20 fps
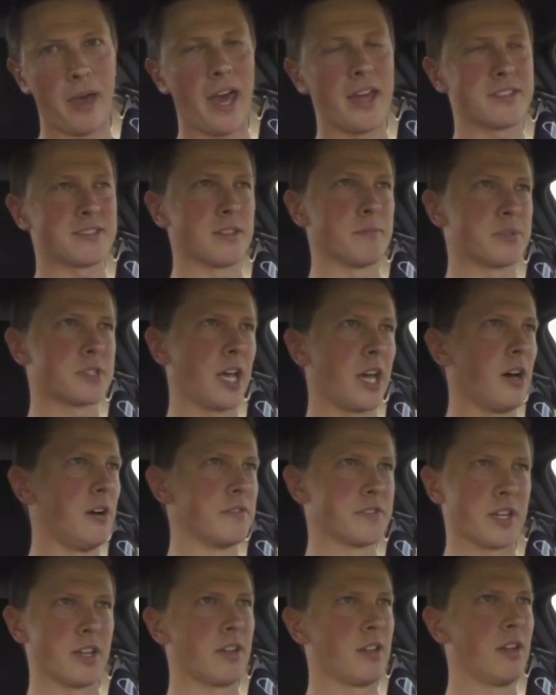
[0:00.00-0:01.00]
pads
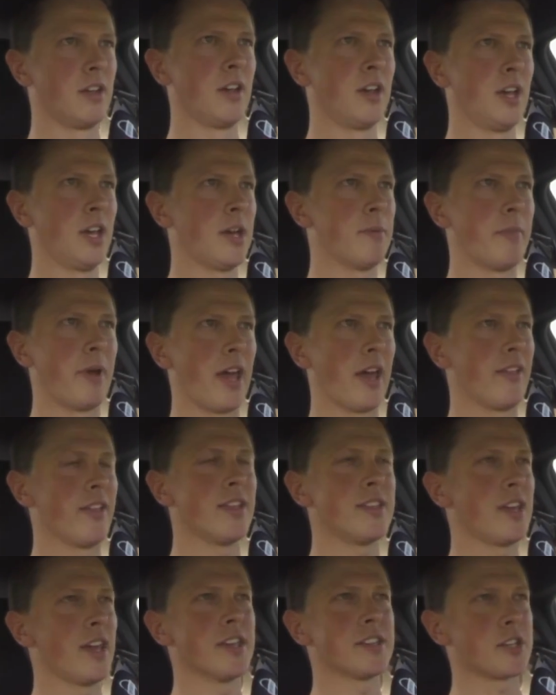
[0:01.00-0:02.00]
themselves, and
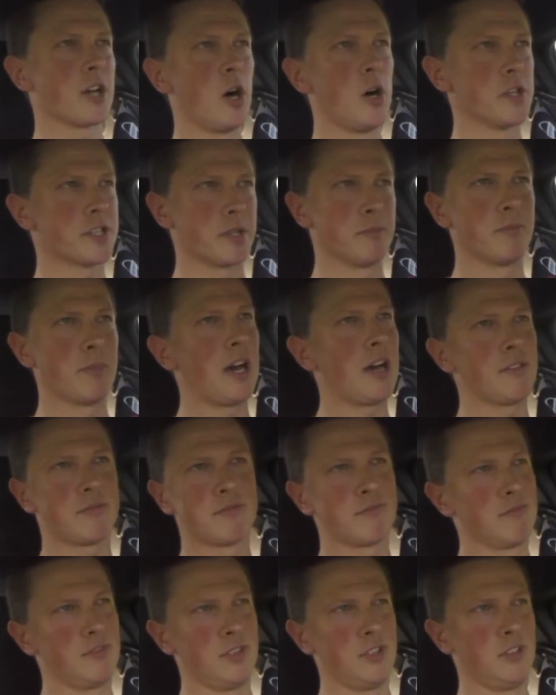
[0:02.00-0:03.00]
man, it's awesome. My
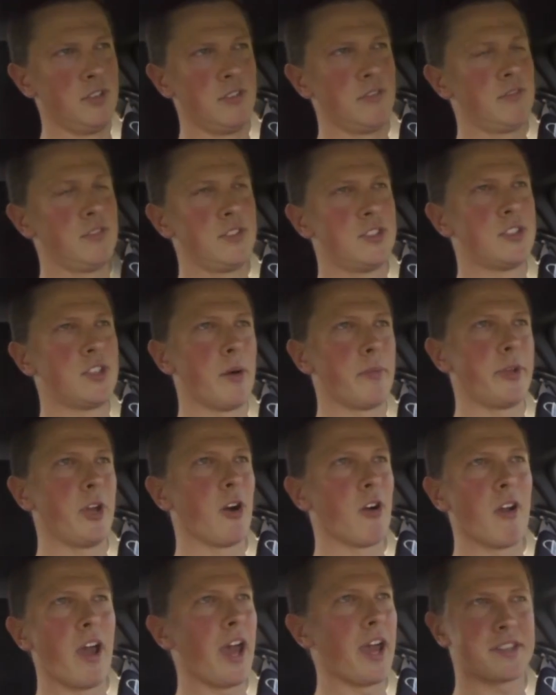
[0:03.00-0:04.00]

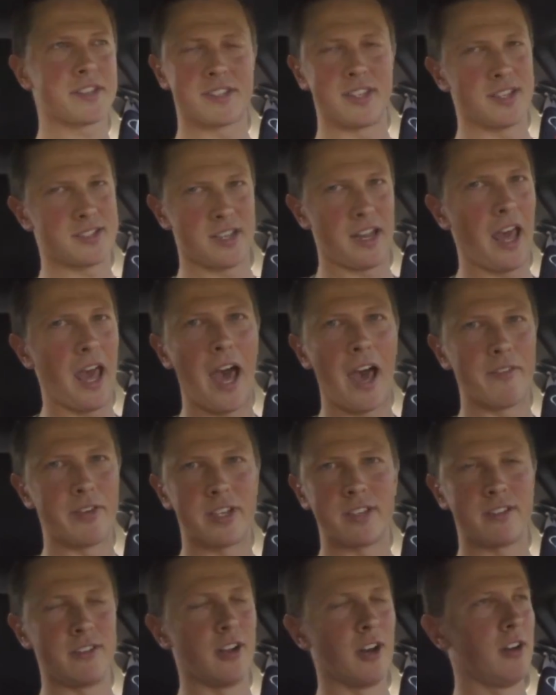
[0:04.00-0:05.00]
WRX doesn't have
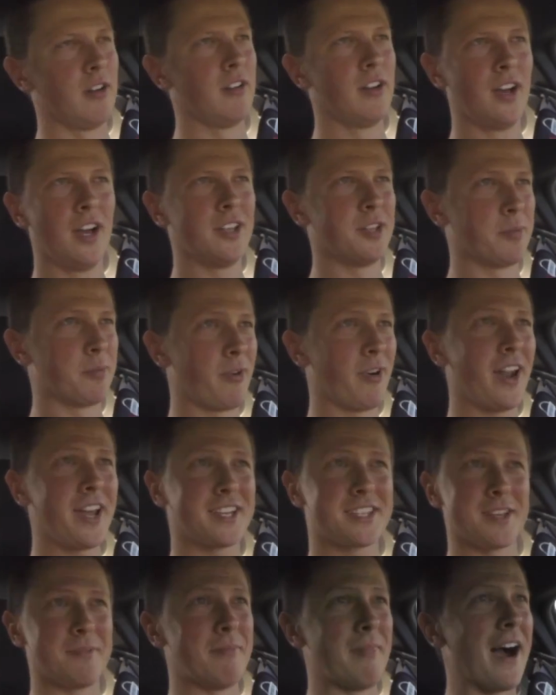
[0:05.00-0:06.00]
it. You know, the
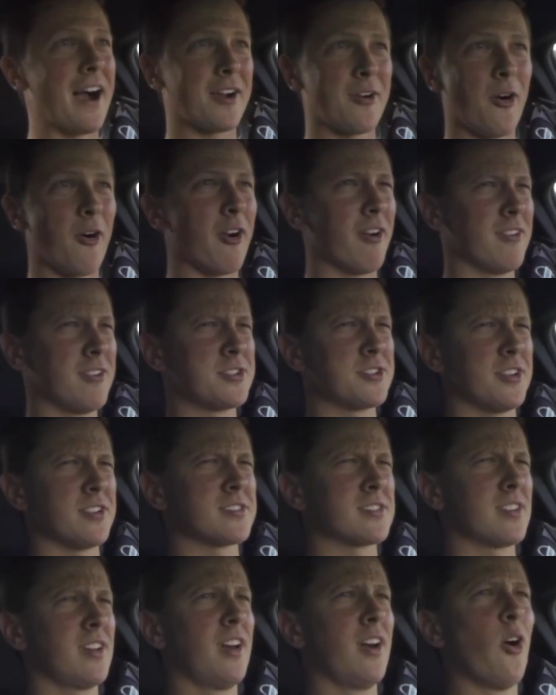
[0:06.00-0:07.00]
brakes in my car are
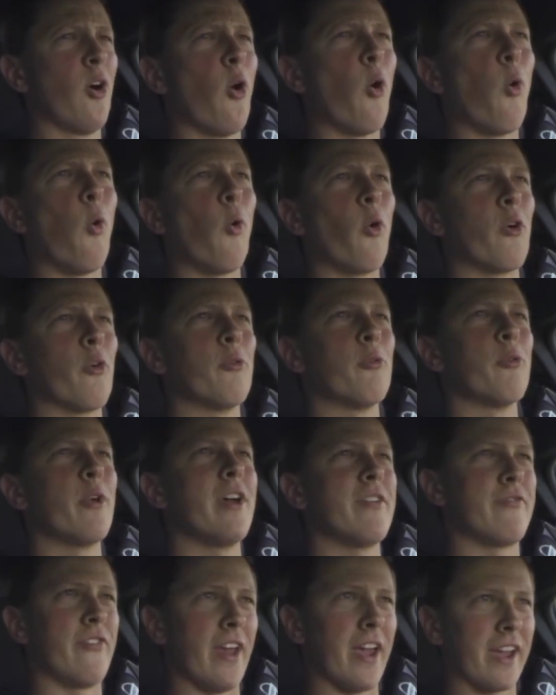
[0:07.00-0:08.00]
just
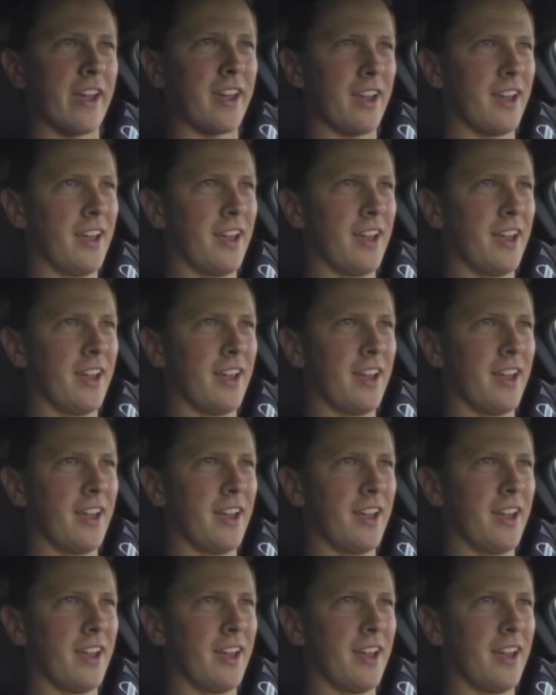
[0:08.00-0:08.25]
horrific,